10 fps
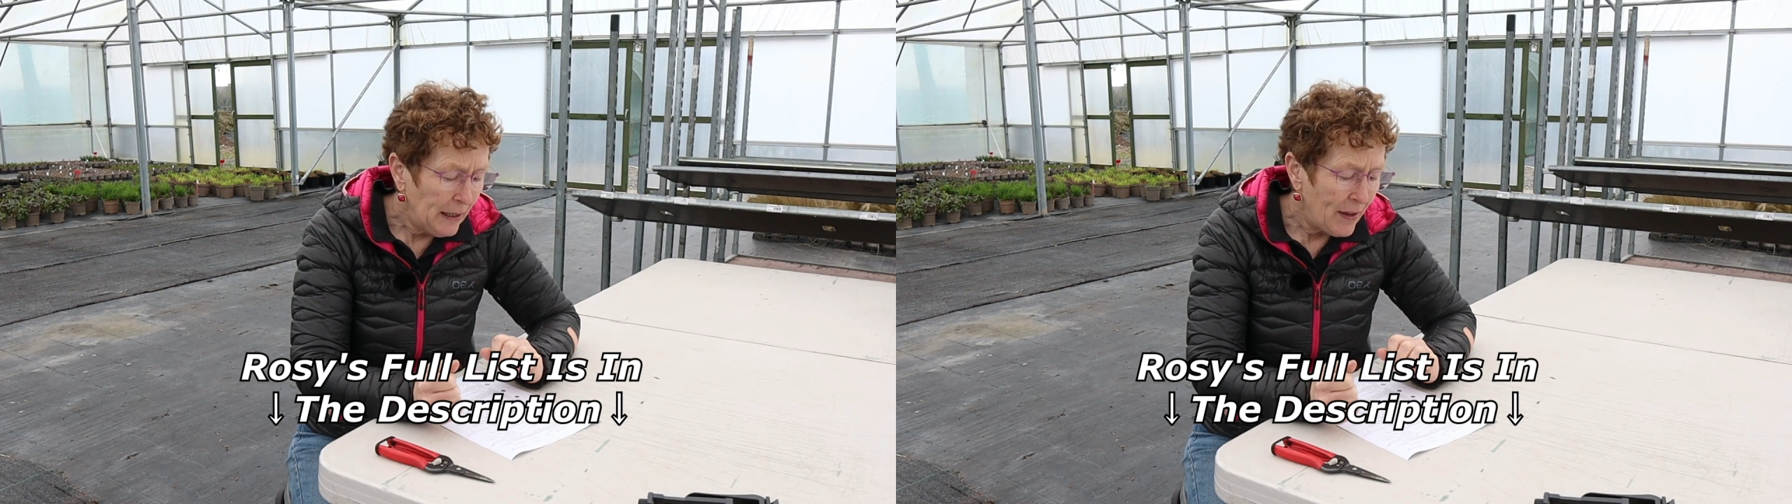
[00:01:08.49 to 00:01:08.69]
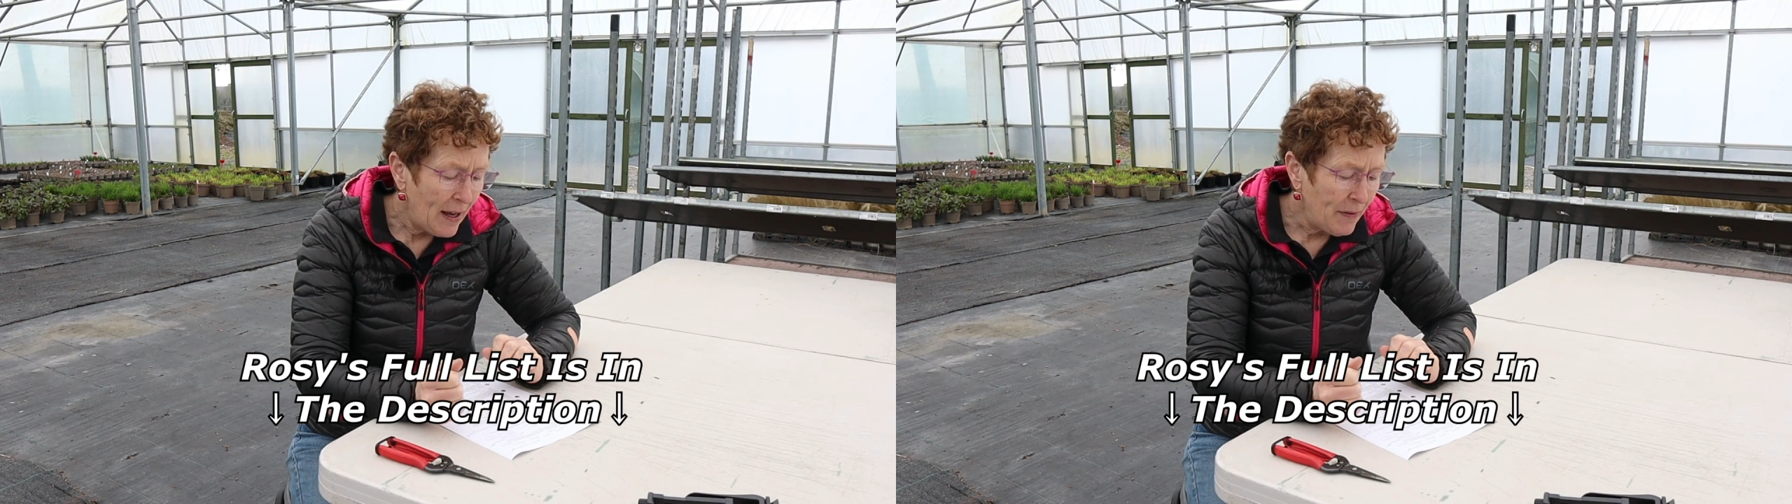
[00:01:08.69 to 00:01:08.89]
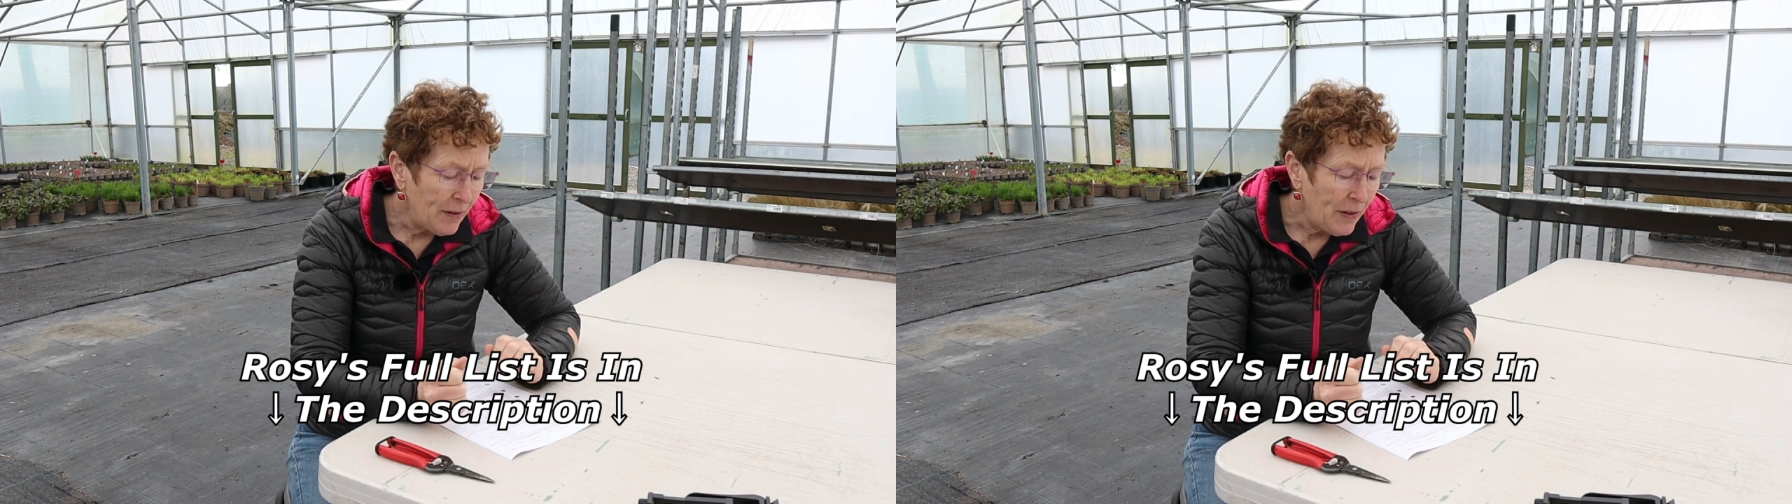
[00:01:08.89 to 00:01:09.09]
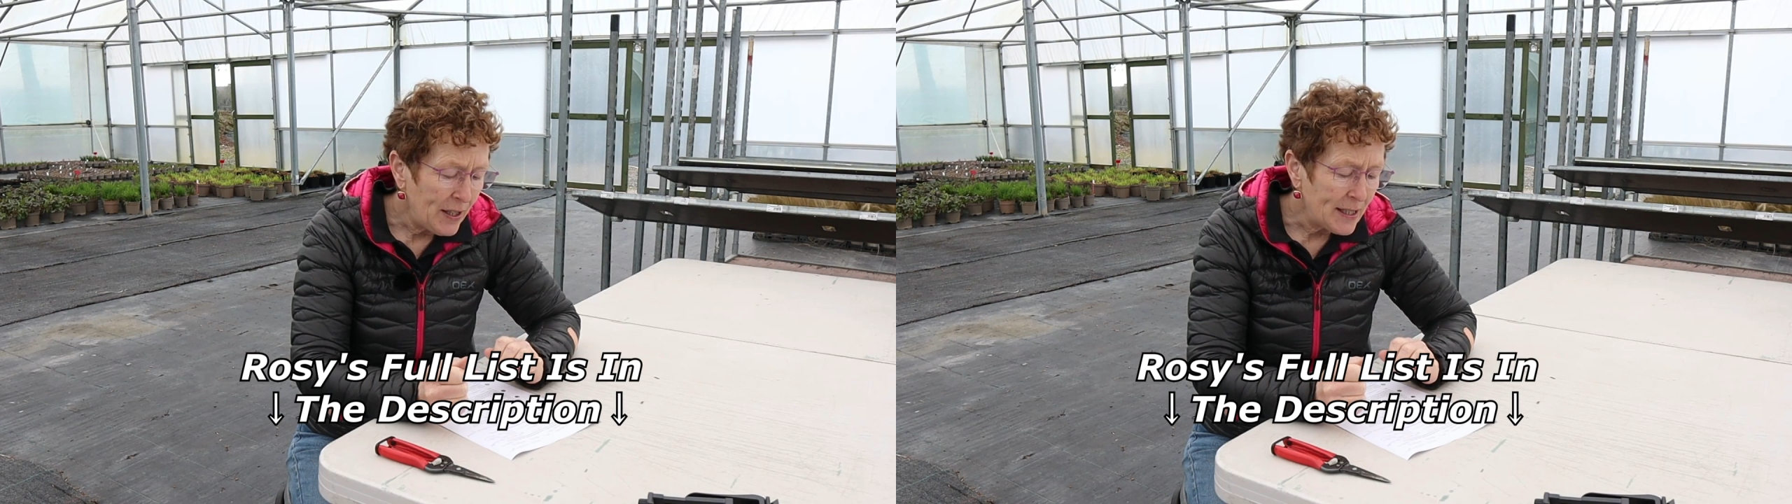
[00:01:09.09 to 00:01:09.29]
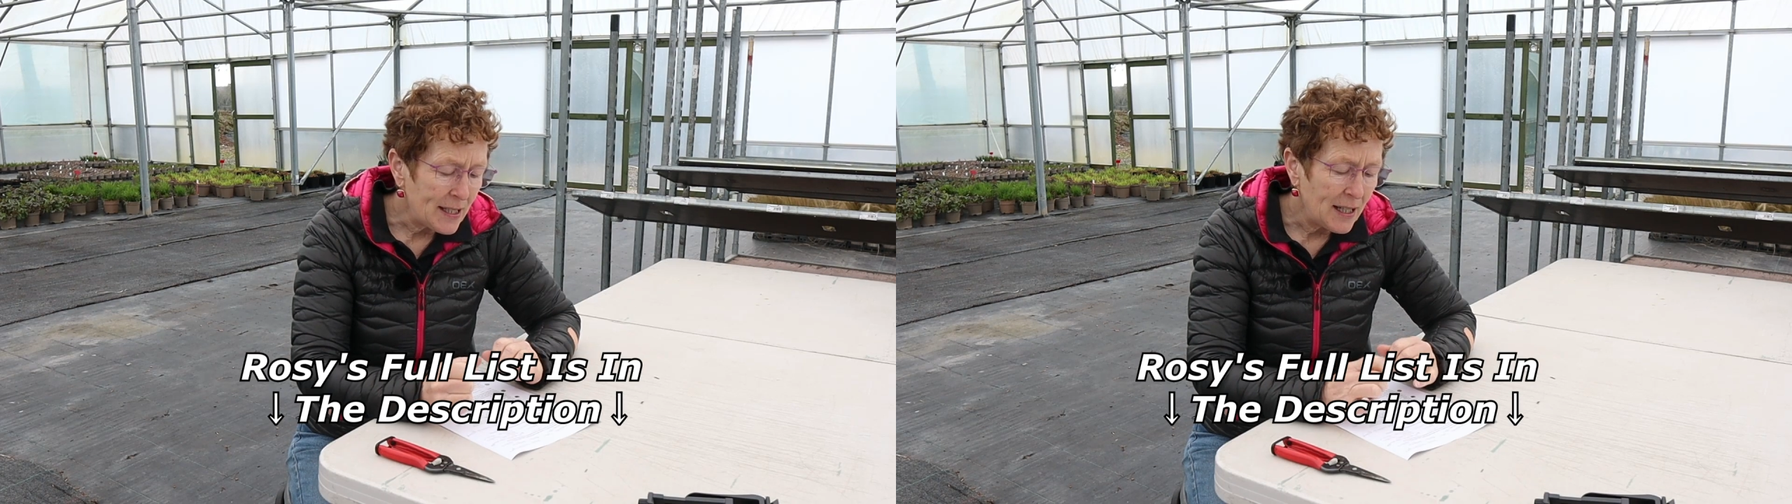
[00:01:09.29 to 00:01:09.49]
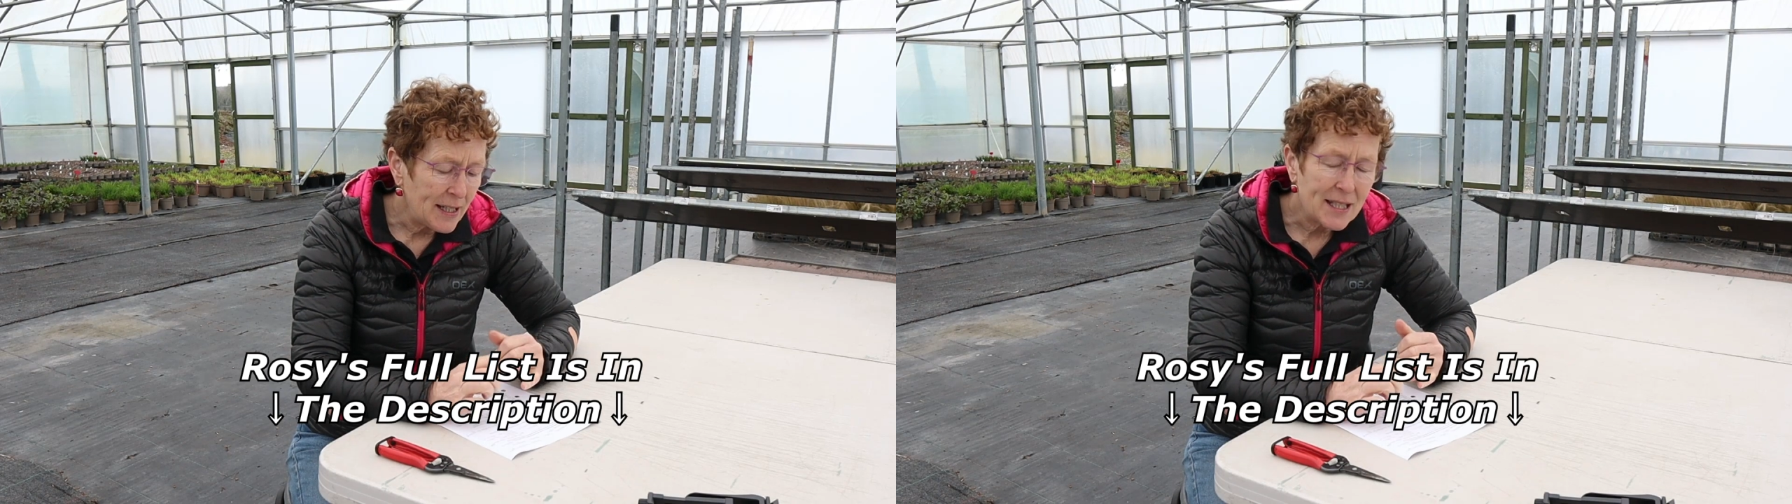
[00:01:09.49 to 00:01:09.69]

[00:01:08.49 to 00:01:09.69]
Then there are things like